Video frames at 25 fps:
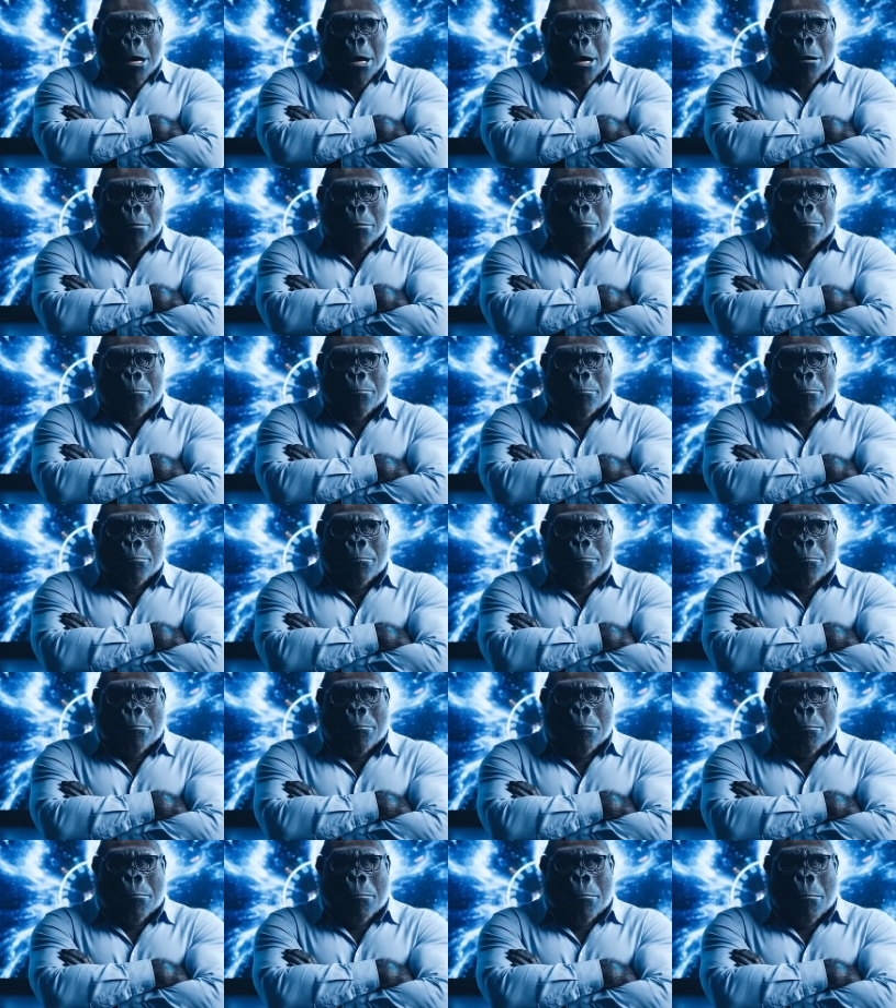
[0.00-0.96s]
This looks
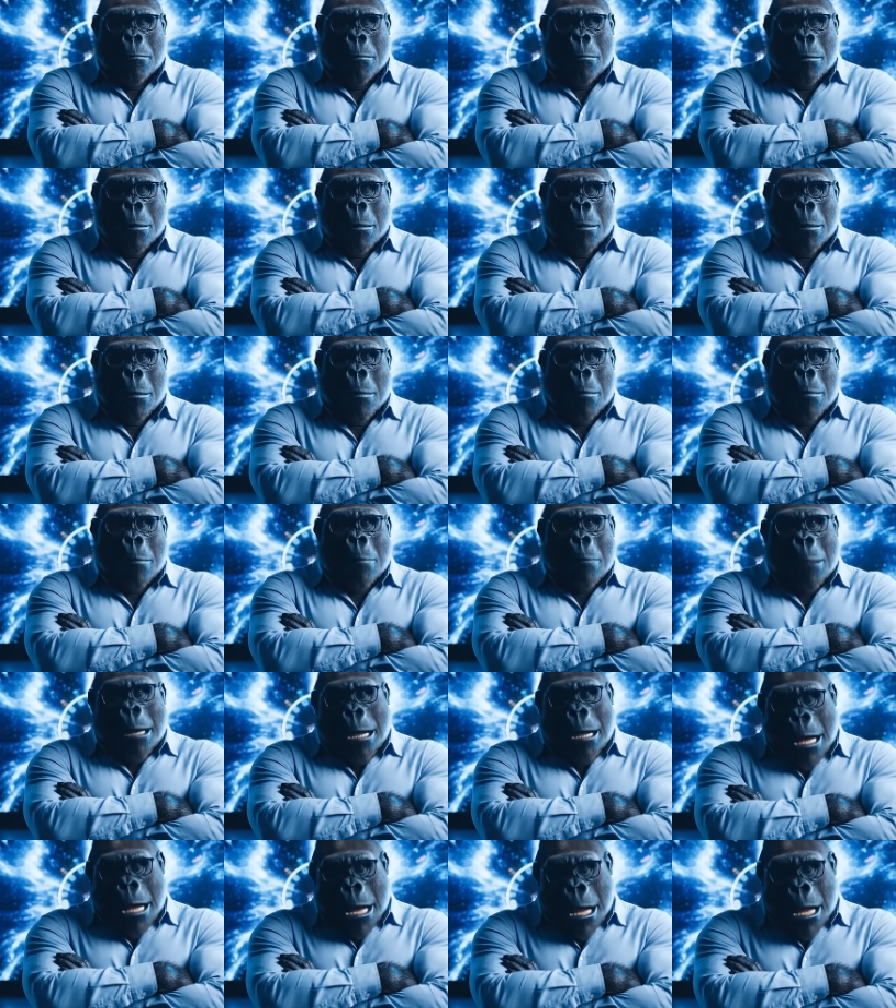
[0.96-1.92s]
absolutely insane. The
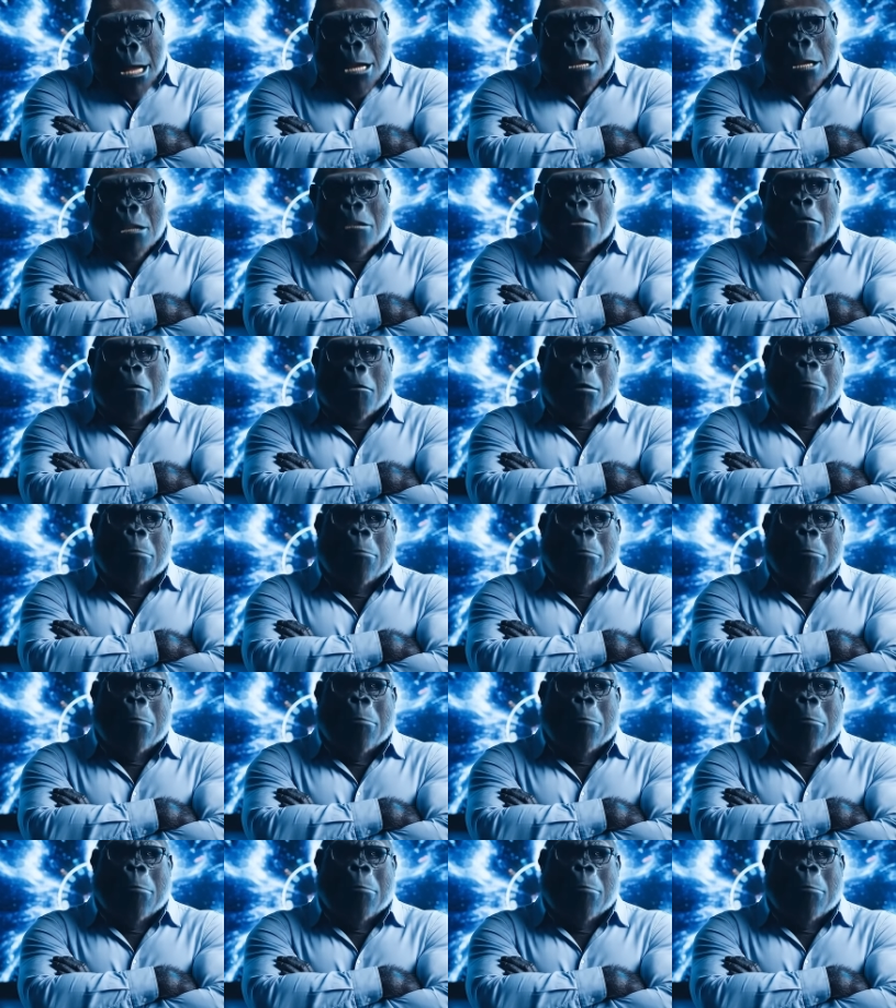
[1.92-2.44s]
dramatic lighting